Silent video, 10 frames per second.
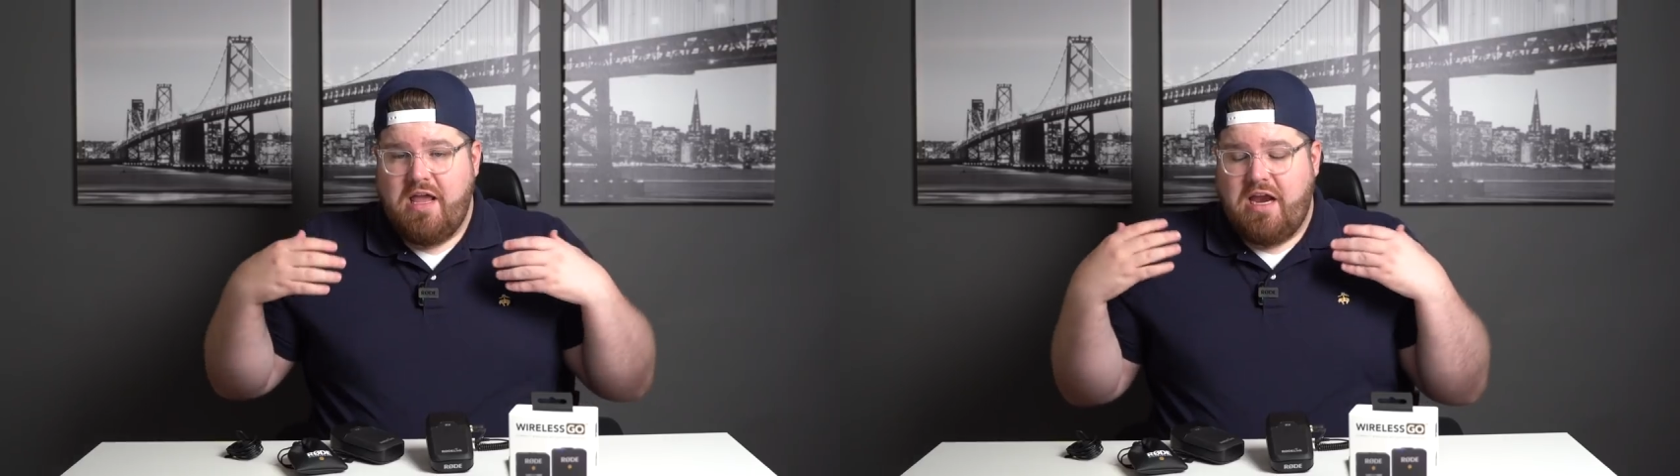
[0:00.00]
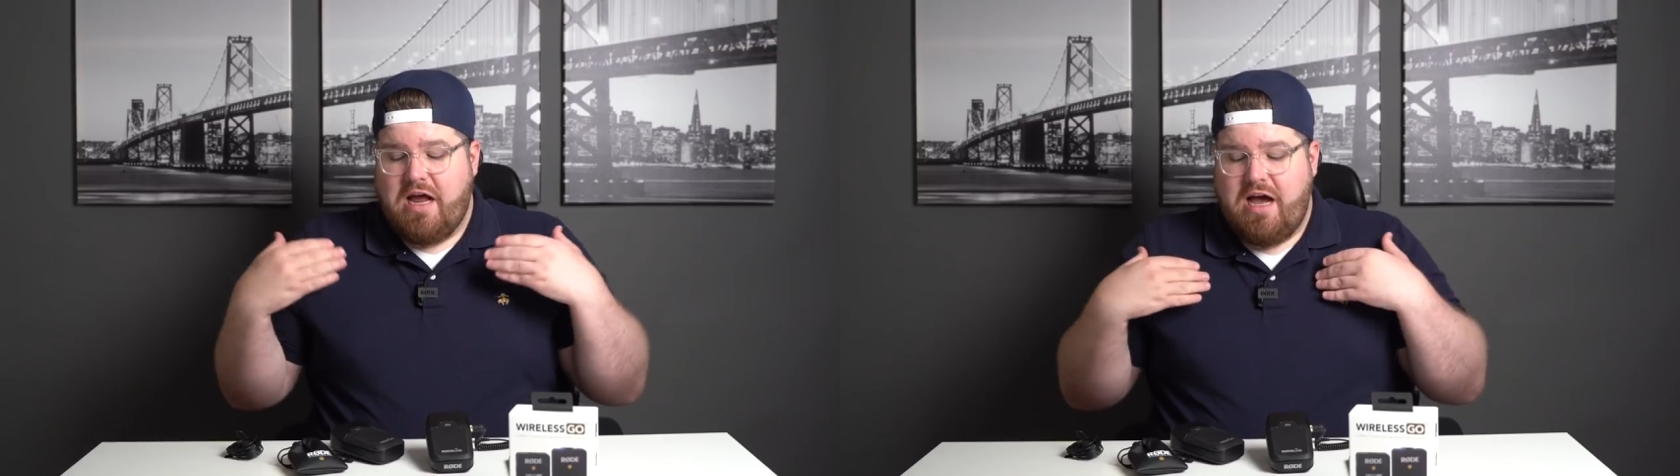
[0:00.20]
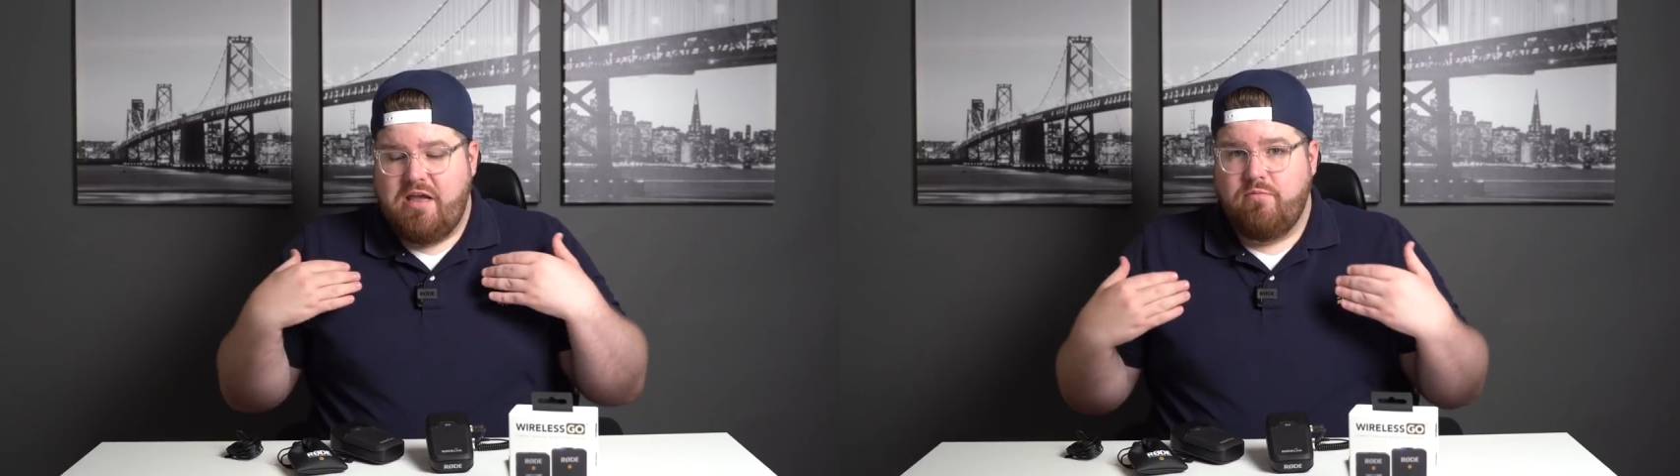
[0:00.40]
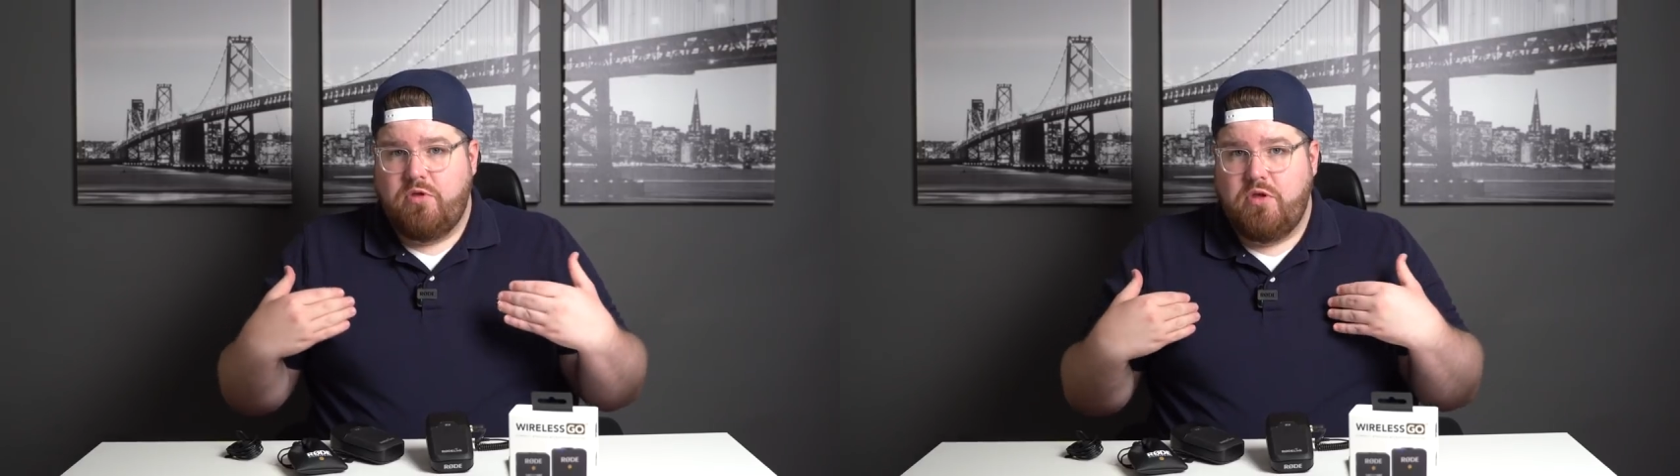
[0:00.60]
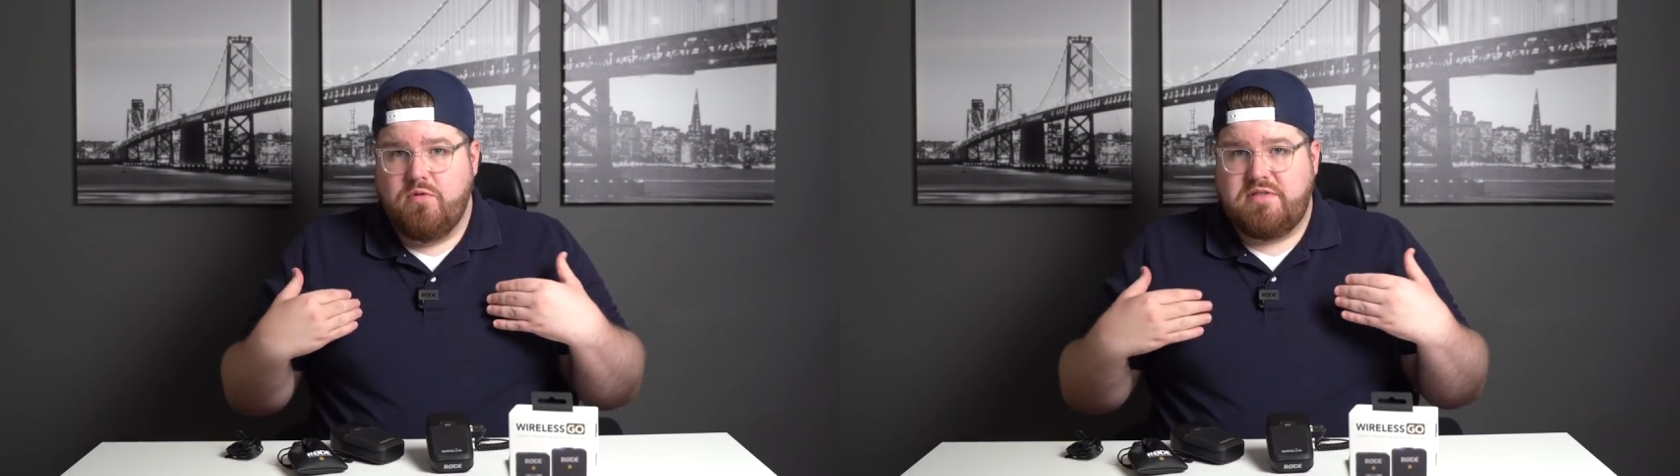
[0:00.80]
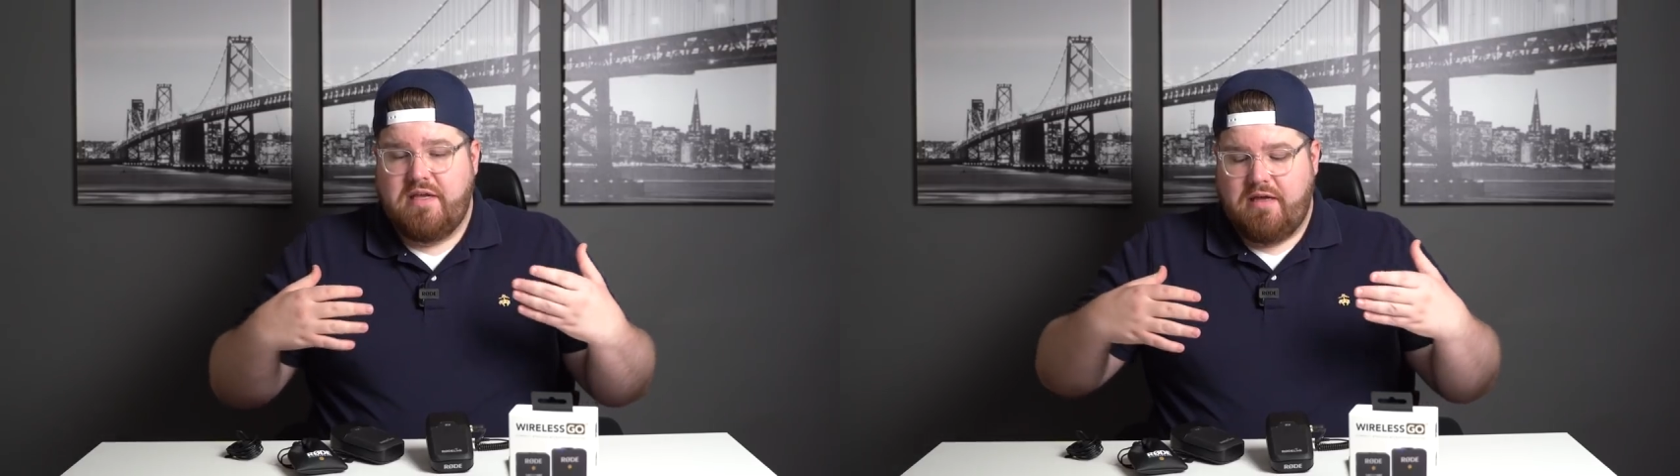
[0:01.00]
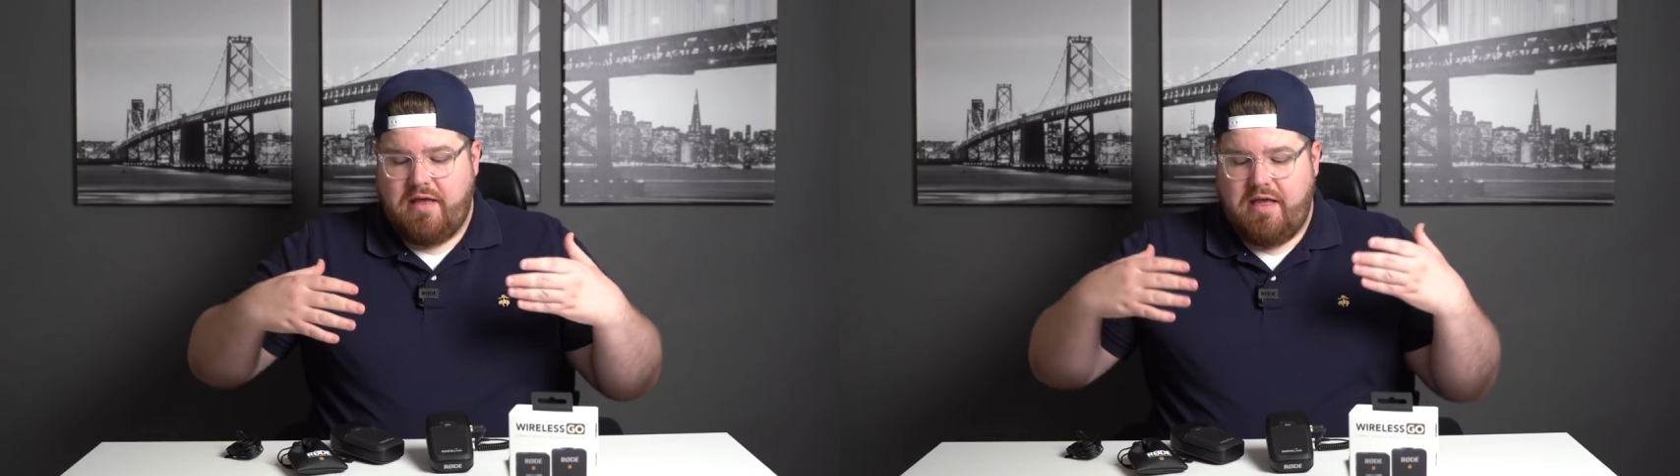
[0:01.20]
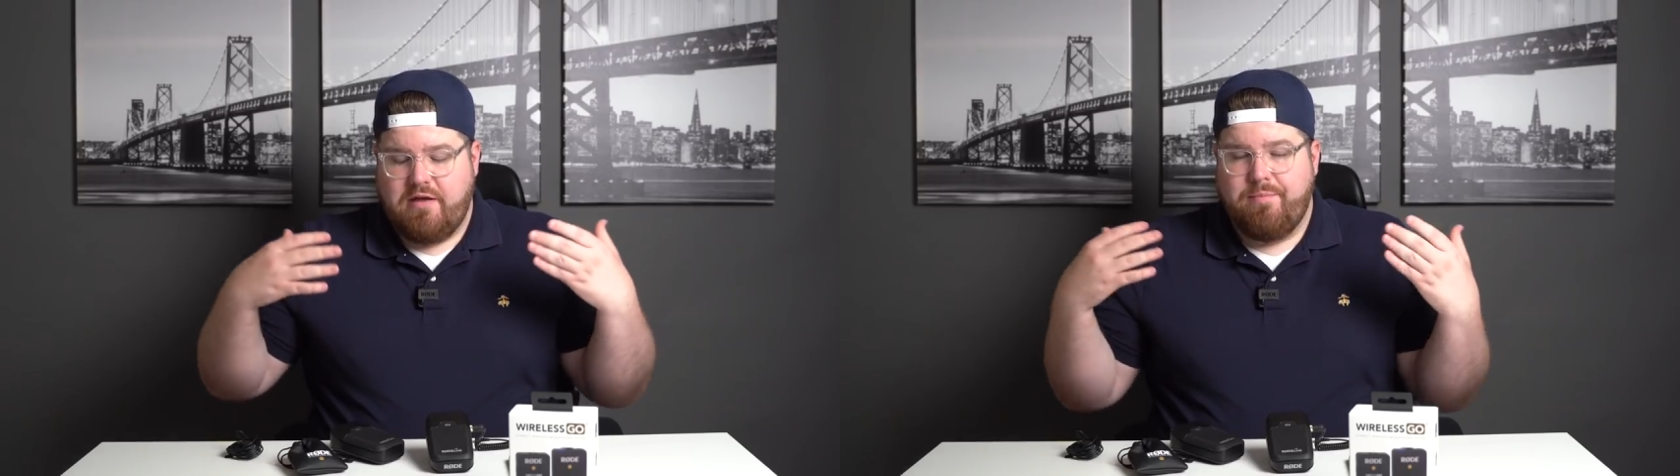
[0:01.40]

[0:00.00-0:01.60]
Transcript: and I am using a